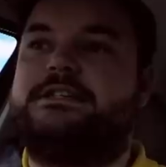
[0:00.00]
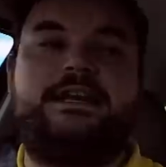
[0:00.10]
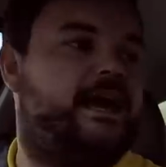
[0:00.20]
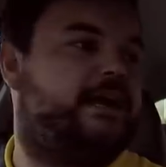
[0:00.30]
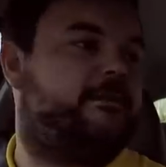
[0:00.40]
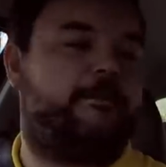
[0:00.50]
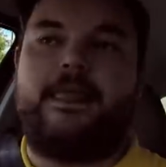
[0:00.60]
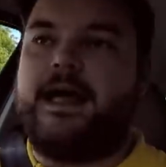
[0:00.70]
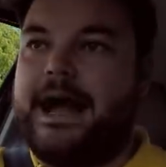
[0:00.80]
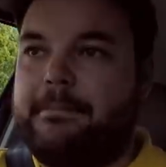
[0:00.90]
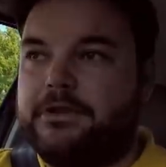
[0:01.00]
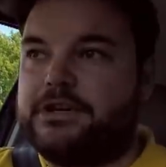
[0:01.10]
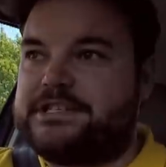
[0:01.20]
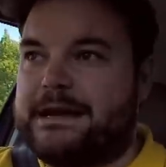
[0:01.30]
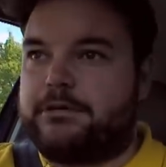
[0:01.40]
Today, I'm on
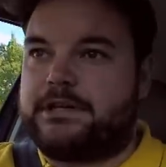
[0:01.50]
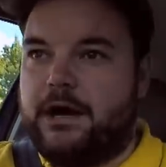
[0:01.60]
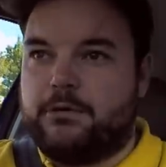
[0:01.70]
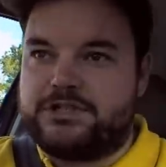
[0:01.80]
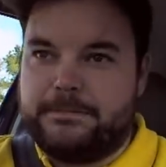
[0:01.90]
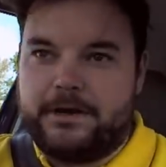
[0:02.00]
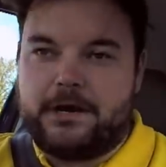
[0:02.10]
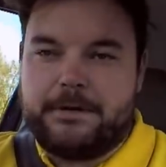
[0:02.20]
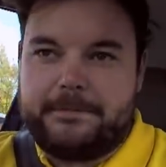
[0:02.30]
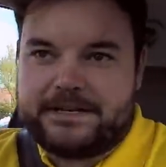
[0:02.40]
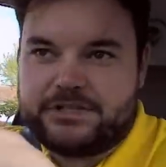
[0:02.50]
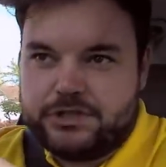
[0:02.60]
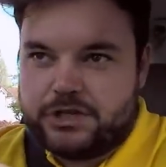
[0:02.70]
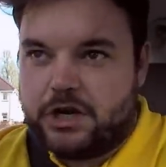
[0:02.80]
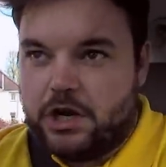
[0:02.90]
the south coast to pick up my
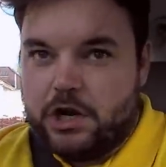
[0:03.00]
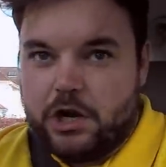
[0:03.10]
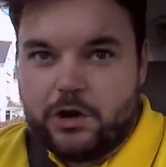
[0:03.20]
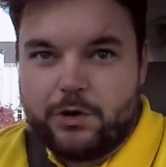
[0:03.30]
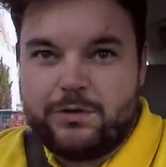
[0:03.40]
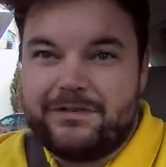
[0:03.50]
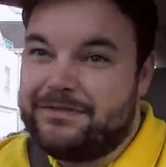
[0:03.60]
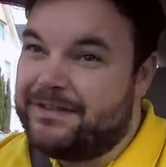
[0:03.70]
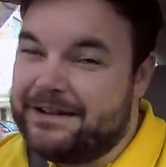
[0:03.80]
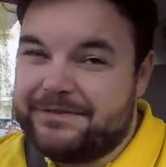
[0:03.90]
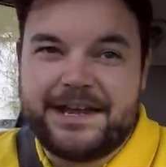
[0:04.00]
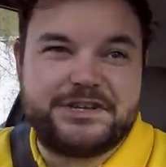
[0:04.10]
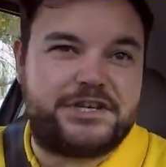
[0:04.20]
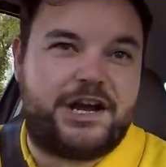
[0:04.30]
passenger, who, five years